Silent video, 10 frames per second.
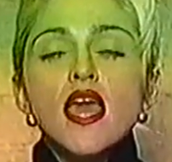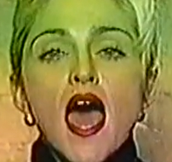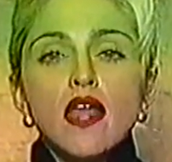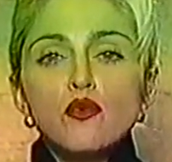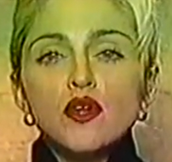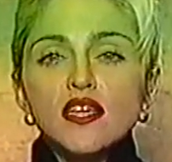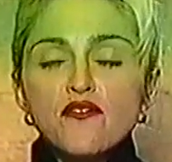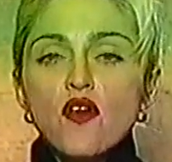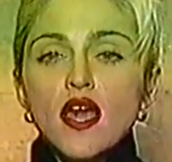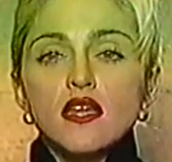at a really
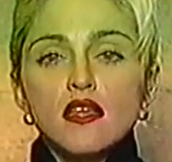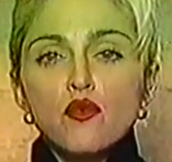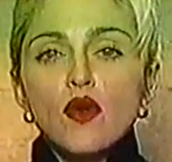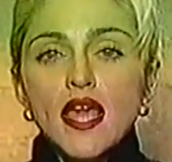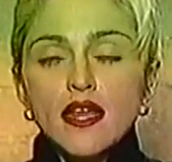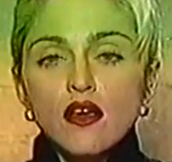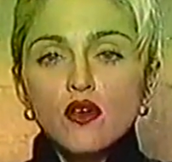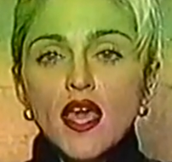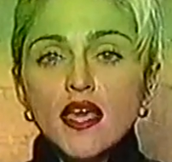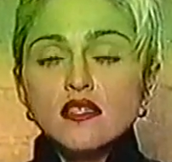frightening rate,
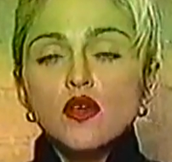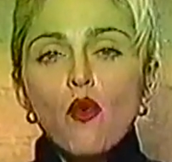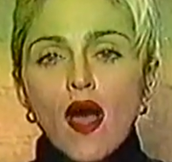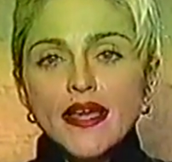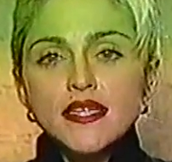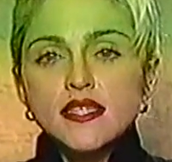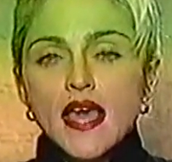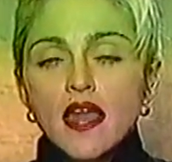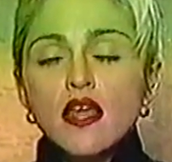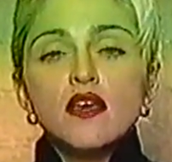okay? So why is
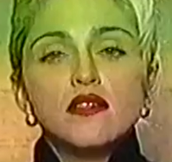that?